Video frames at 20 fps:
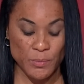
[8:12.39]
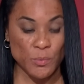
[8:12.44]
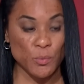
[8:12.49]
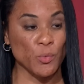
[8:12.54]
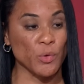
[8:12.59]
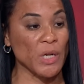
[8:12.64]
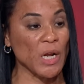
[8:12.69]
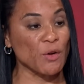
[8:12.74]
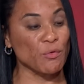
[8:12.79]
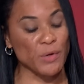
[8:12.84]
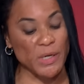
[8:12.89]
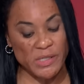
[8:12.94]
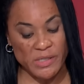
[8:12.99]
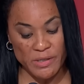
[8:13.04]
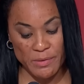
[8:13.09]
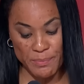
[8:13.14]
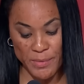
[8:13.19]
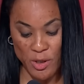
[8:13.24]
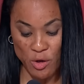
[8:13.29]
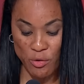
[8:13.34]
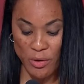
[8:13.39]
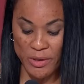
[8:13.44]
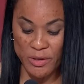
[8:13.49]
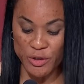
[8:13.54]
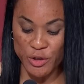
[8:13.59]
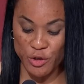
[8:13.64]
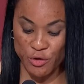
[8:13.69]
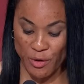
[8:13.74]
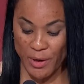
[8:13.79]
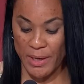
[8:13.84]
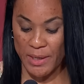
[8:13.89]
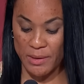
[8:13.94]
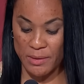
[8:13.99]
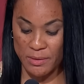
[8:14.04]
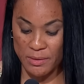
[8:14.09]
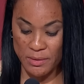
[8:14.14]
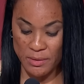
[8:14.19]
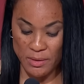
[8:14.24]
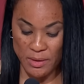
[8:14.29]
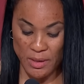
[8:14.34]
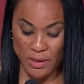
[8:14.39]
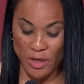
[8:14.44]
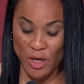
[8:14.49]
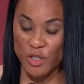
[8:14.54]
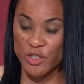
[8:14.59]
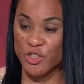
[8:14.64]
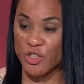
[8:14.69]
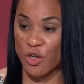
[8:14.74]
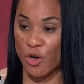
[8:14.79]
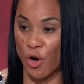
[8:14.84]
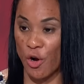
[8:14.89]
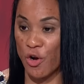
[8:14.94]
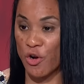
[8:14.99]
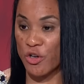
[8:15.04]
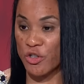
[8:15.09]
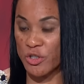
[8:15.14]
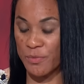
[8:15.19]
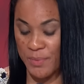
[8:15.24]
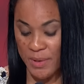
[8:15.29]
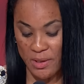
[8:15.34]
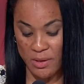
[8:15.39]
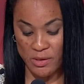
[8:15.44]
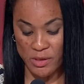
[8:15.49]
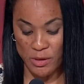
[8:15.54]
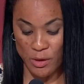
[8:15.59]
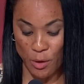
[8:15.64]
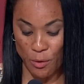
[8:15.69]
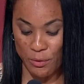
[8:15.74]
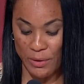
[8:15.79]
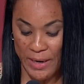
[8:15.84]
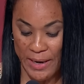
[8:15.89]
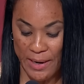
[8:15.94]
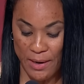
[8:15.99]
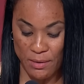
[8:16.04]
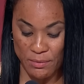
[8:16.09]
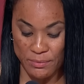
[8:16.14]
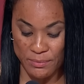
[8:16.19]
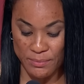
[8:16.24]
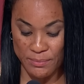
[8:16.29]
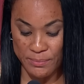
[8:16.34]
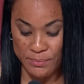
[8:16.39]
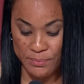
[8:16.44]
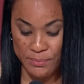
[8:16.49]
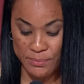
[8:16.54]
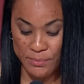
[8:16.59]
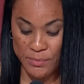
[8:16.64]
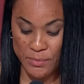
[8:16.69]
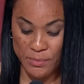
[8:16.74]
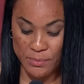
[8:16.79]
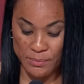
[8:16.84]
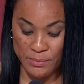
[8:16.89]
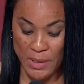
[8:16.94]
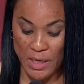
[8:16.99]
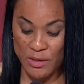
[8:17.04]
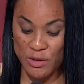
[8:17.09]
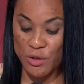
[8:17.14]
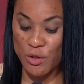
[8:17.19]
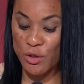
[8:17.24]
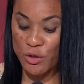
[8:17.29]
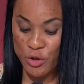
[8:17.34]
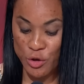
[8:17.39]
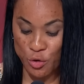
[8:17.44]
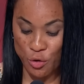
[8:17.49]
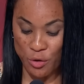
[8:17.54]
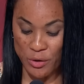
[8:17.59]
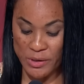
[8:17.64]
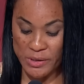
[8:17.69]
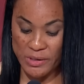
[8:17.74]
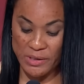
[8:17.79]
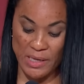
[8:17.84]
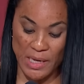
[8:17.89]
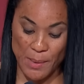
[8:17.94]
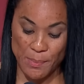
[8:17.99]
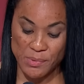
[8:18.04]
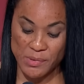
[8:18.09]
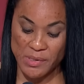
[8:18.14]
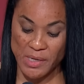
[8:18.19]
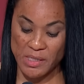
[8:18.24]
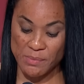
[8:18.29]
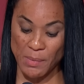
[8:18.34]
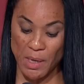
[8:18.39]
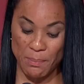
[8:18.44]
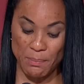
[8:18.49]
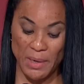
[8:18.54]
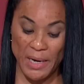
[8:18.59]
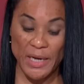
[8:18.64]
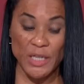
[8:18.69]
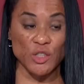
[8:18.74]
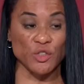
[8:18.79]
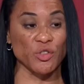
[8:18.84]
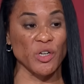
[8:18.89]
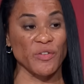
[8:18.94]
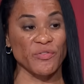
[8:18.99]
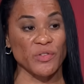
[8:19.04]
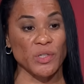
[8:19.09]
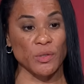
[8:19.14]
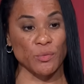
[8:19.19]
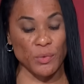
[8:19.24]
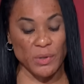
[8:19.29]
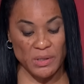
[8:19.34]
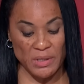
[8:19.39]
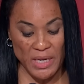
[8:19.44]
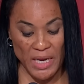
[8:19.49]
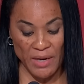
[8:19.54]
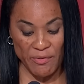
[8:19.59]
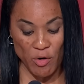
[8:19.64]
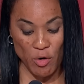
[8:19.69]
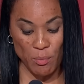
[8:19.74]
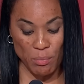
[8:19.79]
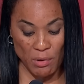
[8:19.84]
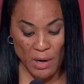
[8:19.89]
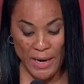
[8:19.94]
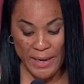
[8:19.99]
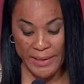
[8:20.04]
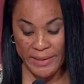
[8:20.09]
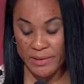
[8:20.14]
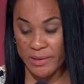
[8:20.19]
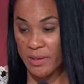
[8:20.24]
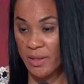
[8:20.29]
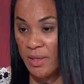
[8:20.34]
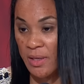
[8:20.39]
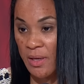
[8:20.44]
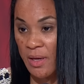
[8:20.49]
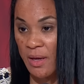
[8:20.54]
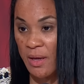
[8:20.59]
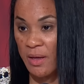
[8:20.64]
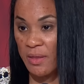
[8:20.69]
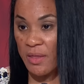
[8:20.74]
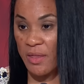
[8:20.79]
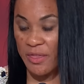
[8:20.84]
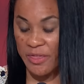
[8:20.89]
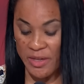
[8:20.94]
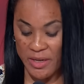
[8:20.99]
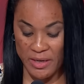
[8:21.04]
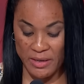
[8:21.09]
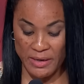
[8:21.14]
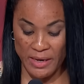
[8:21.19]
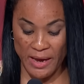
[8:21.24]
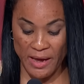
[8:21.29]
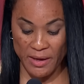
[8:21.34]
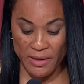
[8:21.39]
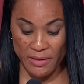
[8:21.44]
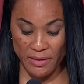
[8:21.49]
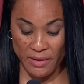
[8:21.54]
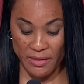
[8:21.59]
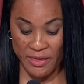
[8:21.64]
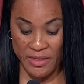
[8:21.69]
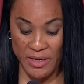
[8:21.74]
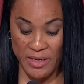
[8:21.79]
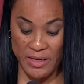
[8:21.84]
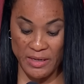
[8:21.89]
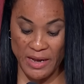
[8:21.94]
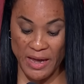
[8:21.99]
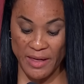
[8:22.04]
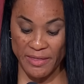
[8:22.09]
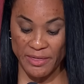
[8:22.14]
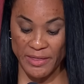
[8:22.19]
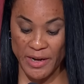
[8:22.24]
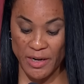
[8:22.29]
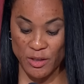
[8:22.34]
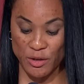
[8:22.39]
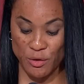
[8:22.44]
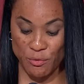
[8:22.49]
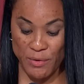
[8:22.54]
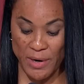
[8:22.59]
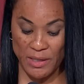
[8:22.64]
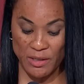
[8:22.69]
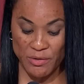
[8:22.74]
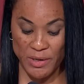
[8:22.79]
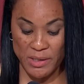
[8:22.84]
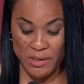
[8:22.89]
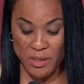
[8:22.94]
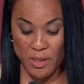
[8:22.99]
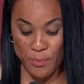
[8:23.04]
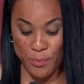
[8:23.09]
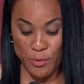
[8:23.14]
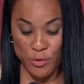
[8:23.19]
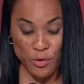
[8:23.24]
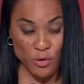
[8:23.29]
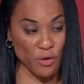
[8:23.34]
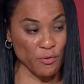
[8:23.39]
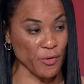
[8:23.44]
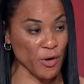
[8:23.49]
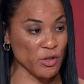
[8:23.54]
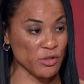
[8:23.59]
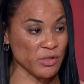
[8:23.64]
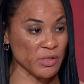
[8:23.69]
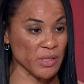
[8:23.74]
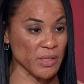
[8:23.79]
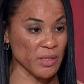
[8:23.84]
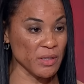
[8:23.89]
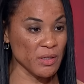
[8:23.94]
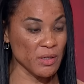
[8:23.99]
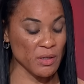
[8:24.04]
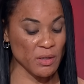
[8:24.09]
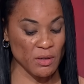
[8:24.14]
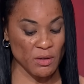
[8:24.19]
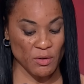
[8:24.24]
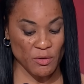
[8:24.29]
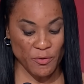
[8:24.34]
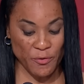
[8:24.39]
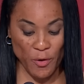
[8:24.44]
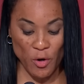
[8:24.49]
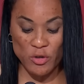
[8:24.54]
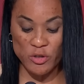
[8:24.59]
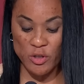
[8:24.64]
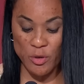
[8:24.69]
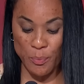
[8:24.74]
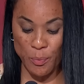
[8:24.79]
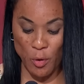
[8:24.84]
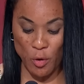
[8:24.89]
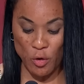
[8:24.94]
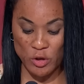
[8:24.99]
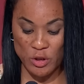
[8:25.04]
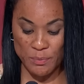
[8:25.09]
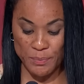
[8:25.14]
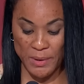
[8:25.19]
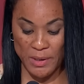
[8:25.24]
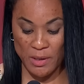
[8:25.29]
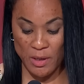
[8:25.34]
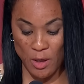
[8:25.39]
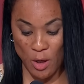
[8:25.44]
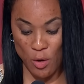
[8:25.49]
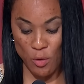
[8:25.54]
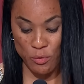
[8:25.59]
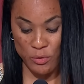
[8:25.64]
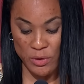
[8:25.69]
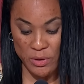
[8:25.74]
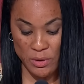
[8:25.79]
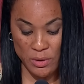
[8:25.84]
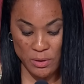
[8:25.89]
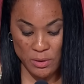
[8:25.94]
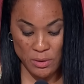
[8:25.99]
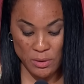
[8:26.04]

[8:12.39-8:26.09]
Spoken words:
When I reached the middle of the straight, and Usher urged me to slow down, I took shorter steps as my mind drifted when Dave O'Brien, the then athletic director at Temple University, first approached me to coach.